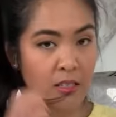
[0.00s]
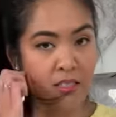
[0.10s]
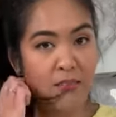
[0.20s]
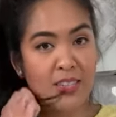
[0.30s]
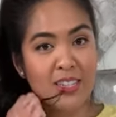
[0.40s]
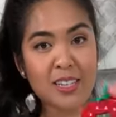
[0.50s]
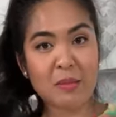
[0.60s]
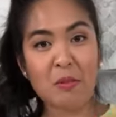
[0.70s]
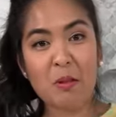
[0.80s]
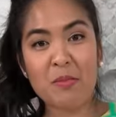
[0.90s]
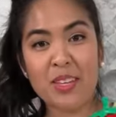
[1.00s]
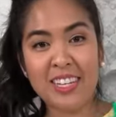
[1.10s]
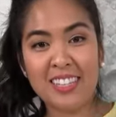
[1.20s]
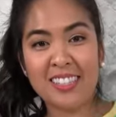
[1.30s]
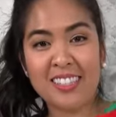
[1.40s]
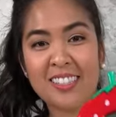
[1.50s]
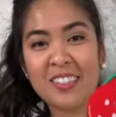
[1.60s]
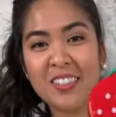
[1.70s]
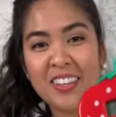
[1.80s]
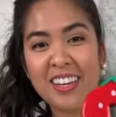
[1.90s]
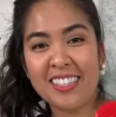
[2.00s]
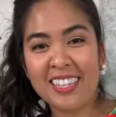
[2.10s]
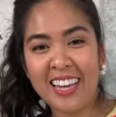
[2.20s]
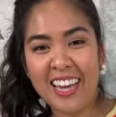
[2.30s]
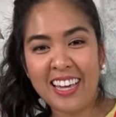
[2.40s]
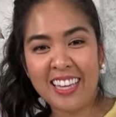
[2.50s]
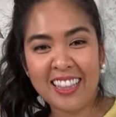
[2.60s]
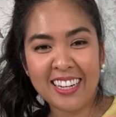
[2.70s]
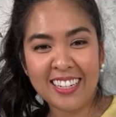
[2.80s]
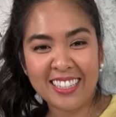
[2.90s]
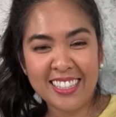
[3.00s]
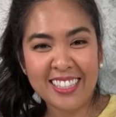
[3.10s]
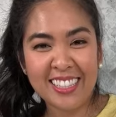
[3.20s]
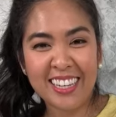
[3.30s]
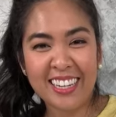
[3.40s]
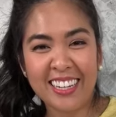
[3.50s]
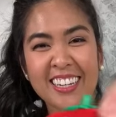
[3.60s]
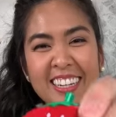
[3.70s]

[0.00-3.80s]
17 more minutes. Are you guys gonna hang in there to see